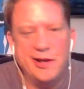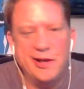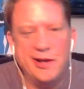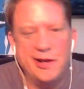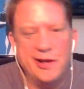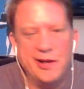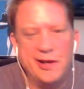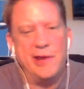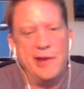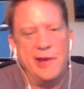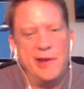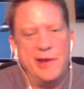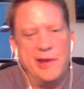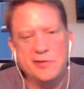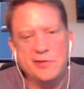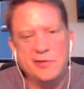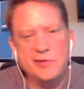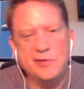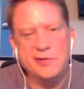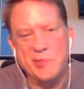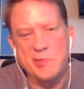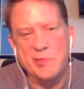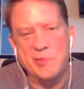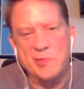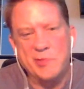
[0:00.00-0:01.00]
How bad was
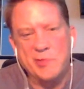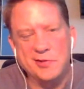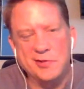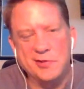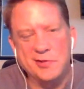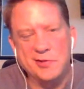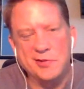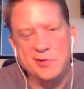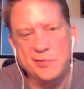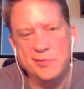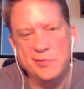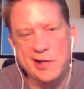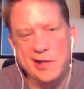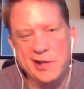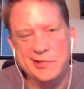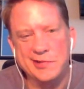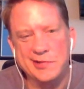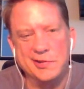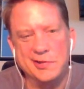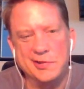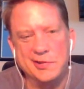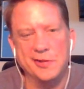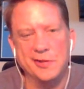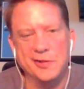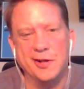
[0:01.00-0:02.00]
our special teams
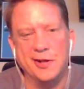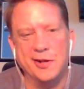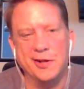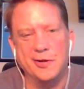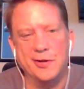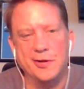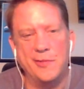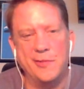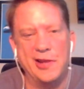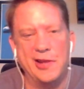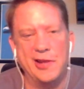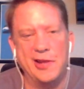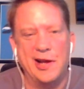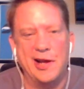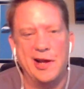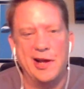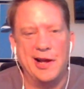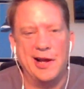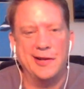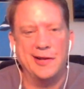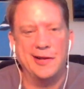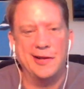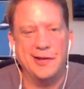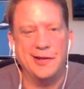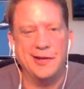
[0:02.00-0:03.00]
last year, though? I mean,
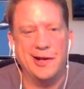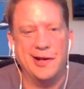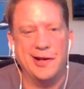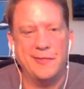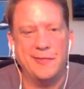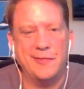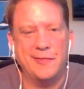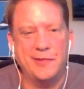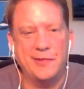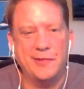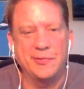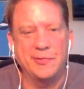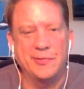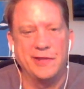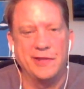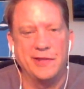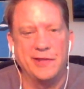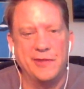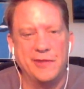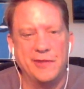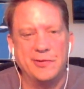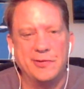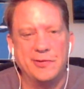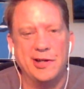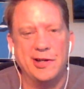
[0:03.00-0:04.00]
I'm going to
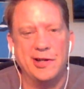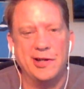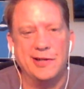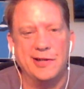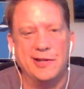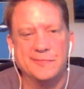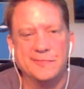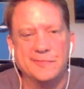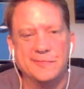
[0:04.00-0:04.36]
vote there.